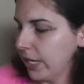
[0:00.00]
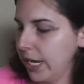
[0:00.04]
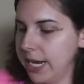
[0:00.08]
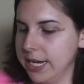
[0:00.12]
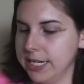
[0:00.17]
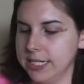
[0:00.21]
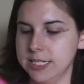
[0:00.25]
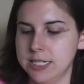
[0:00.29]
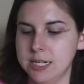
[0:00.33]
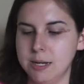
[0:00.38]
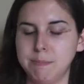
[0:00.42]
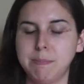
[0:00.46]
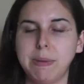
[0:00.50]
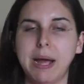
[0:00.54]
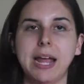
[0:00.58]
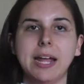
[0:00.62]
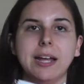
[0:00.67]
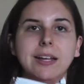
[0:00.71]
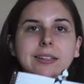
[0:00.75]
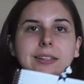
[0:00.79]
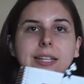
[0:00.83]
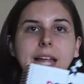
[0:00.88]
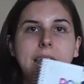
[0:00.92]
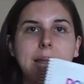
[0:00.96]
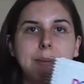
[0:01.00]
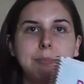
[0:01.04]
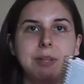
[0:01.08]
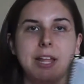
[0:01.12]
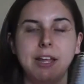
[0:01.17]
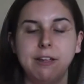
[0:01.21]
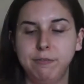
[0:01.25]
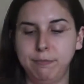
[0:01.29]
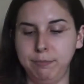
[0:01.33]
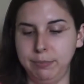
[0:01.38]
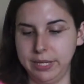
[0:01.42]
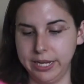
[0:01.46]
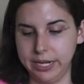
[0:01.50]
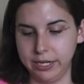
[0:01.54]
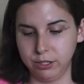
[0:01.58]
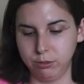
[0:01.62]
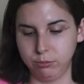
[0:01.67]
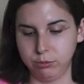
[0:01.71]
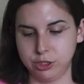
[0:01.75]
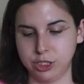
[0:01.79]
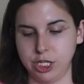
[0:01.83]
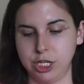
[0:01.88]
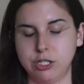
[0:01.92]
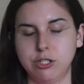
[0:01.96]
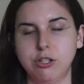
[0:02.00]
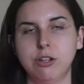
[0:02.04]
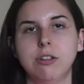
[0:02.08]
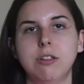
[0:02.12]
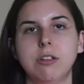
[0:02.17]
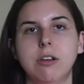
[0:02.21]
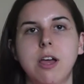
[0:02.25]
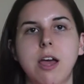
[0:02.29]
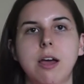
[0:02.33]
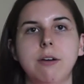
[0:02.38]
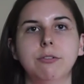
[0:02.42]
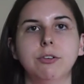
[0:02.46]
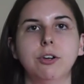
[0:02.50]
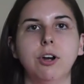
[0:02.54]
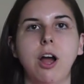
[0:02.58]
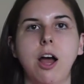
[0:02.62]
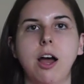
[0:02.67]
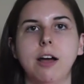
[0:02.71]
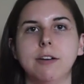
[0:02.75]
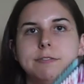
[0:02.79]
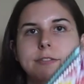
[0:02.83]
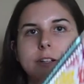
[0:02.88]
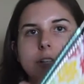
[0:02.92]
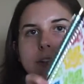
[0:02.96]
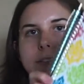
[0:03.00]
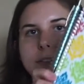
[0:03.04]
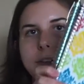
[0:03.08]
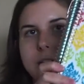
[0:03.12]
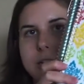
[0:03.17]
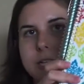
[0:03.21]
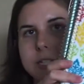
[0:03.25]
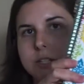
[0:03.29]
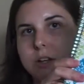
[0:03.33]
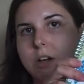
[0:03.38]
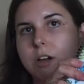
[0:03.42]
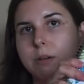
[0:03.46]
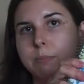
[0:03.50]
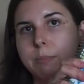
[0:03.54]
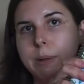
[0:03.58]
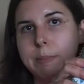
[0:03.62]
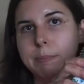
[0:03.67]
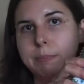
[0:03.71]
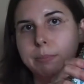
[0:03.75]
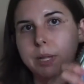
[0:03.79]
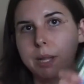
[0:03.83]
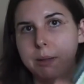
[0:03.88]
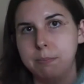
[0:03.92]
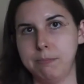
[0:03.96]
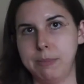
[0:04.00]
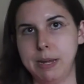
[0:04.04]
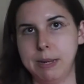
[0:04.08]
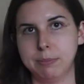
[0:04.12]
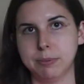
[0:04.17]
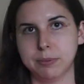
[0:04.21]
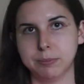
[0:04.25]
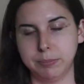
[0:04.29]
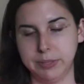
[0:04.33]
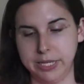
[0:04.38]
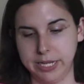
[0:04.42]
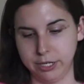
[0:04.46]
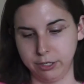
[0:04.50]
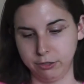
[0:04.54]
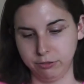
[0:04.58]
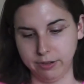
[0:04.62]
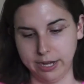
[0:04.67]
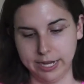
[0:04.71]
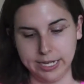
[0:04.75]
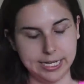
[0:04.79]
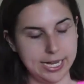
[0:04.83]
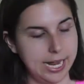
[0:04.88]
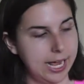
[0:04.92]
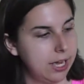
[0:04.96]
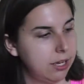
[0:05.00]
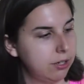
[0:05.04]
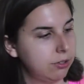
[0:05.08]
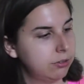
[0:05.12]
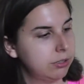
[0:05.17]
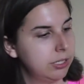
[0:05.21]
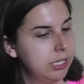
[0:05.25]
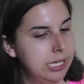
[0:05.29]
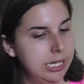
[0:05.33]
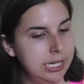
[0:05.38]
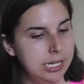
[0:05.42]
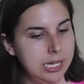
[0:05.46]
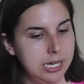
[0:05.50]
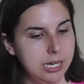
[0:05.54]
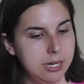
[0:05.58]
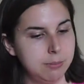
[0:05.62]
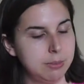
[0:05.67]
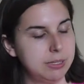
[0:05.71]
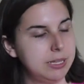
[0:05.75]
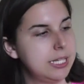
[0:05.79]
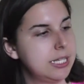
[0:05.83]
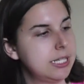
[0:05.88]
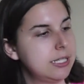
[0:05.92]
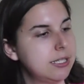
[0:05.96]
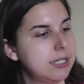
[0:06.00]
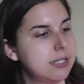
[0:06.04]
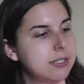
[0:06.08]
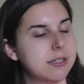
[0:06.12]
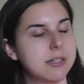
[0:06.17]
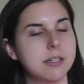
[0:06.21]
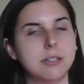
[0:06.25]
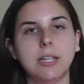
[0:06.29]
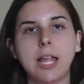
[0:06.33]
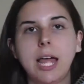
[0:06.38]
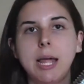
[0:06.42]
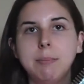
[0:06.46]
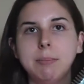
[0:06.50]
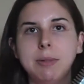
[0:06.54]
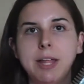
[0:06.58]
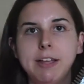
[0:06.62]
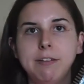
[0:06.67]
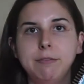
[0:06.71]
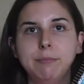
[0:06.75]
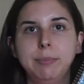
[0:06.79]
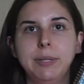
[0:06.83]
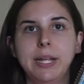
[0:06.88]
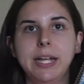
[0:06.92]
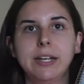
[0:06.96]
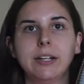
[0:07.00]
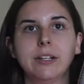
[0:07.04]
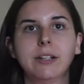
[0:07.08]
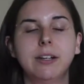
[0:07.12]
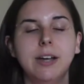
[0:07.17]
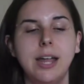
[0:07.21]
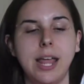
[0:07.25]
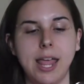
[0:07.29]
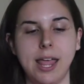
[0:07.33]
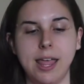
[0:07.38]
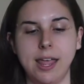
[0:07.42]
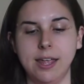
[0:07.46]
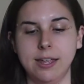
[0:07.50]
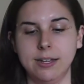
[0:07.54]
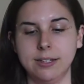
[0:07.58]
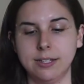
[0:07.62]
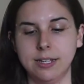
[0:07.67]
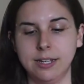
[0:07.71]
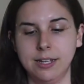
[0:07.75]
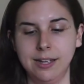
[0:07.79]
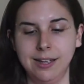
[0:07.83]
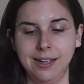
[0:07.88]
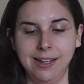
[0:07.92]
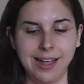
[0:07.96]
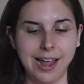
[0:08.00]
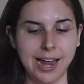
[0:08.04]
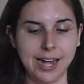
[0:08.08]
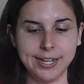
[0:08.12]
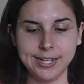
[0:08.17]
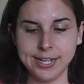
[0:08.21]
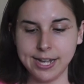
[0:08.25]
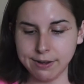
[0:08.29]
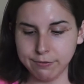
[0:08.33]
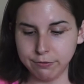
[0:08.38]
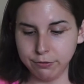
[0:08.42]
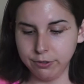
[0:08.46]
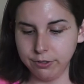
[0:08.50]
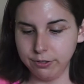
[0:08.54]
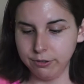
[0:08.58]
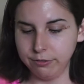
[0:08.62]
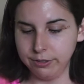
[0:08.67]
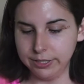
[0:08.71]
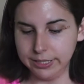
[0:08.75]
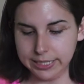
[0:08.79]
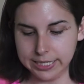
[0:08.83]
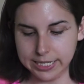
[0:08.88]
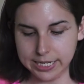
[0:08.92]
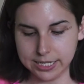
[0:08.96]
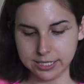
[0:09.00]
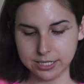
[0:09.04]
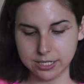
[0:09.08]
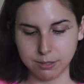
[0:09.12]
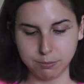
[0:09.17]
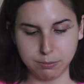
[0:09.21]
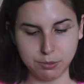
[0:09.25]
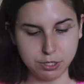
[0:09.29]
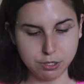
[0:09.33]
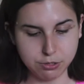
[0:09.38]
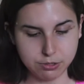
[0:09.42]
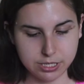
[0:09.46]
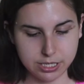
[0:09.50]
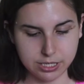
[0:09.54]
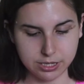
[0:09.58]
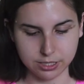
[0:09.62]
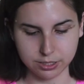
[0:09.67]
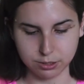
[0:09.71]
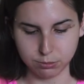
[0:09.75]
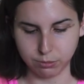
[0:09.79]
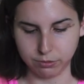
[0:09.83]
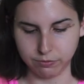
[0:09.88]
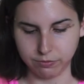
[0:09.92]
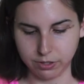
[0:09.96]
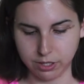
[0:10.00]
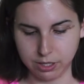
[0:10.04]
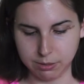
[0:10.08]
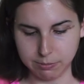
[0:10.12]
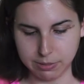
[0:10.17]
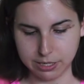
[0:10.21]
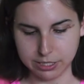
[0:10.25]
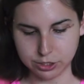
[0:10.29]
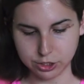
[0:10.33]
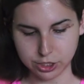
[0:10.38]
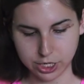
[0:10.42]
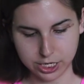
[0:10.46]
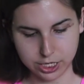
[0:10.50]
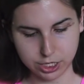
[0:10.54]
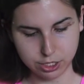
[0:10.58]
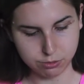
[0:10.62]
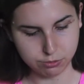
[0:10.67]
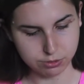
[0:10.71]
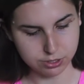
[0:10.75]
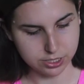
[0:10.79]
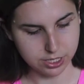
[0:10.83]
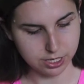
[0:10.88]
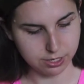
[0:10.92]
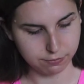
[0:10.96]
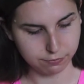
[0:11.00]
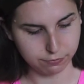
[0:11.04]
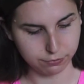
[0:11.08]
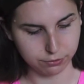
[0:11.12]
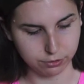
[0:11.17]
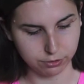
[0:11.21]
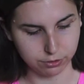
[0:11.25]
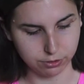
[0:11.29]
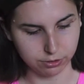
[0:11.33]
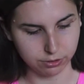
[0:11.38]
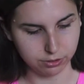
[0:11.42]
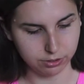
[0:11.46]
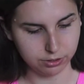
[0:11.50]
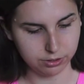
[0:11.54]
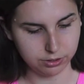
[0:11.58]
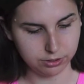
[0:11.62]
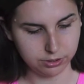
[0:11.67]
ended up buying a Lime Life planner, which I took the cover off of. It's on my Plum Paper Planner right now. This is the Lime Life Planner and I never really ended up using this one very much. I used it for,